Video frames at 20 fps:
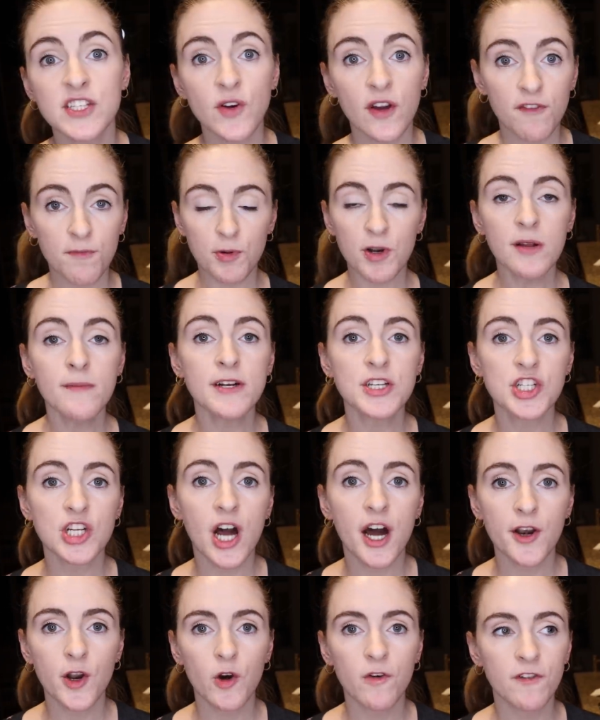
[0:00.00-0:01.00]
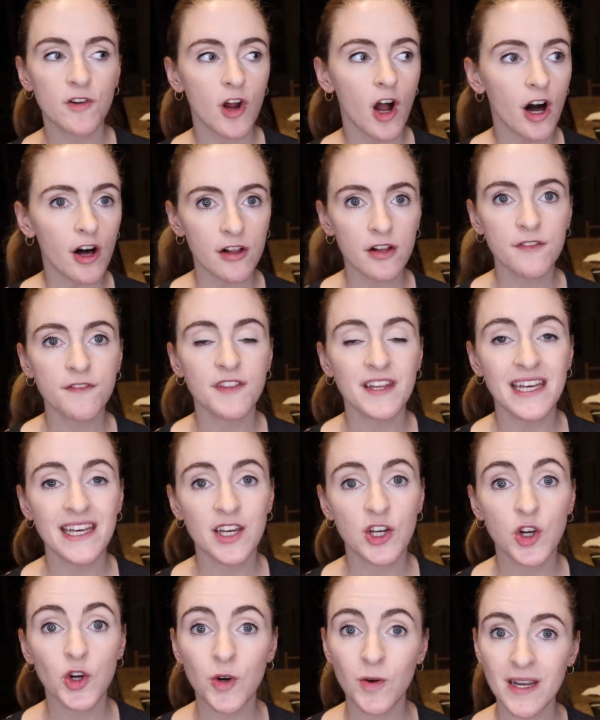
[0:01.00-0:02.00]
So I've pretty much gone over all of
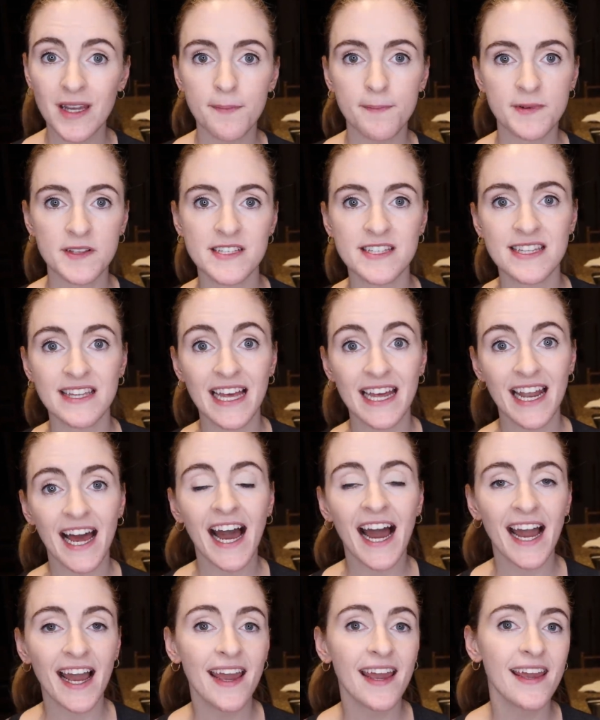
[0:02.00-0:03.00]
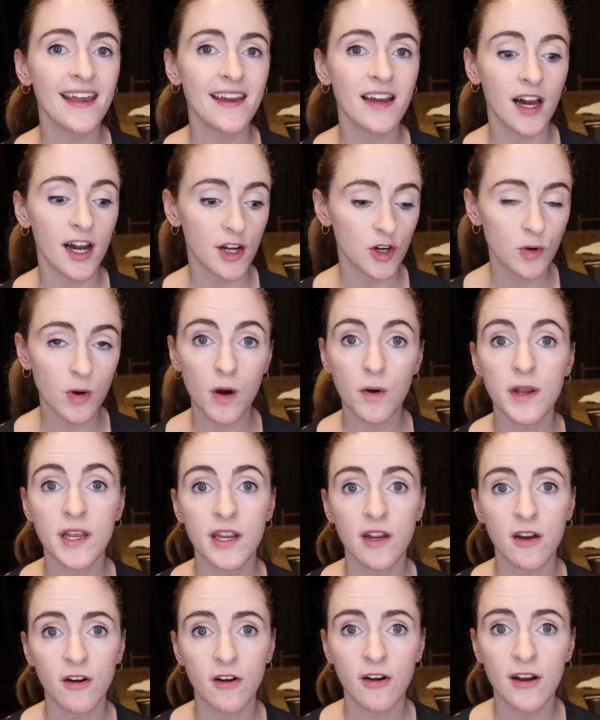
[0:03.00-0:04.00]
the crypts that I uh, grow
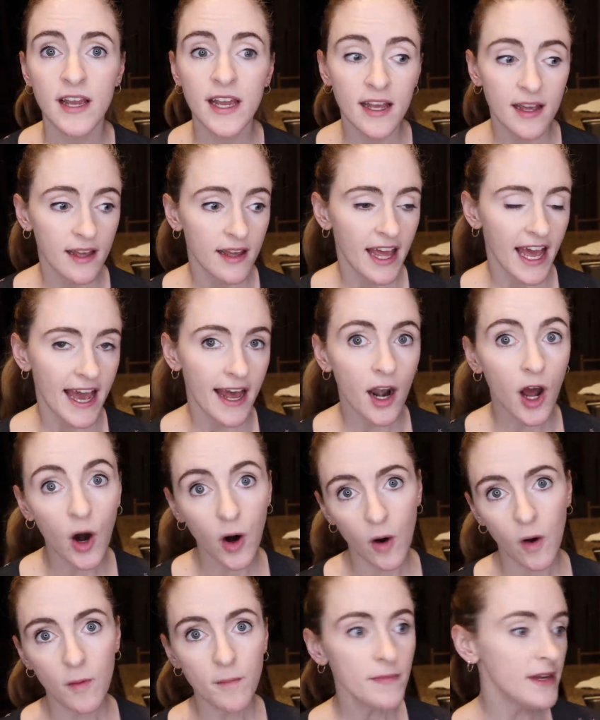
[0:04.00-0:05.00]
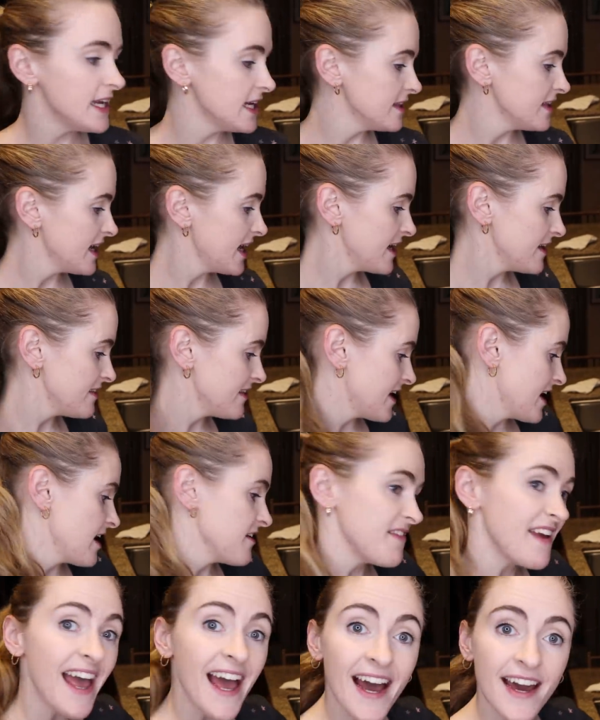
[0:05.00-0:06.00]
here at home and that, that
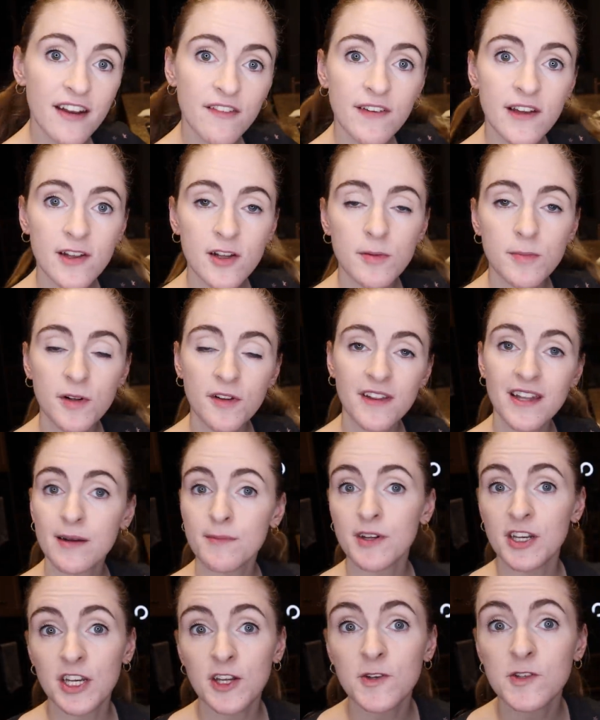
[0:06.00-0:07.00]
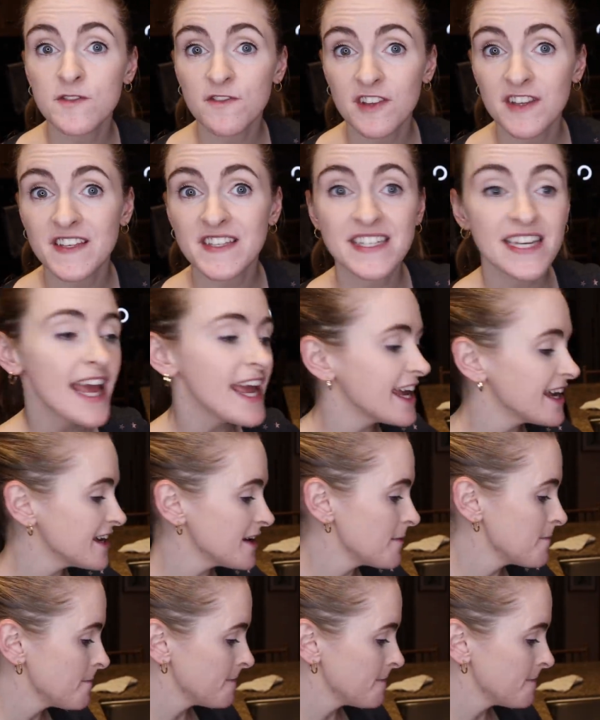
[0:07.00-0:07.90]
I've had available that I'm gonna use for this tank.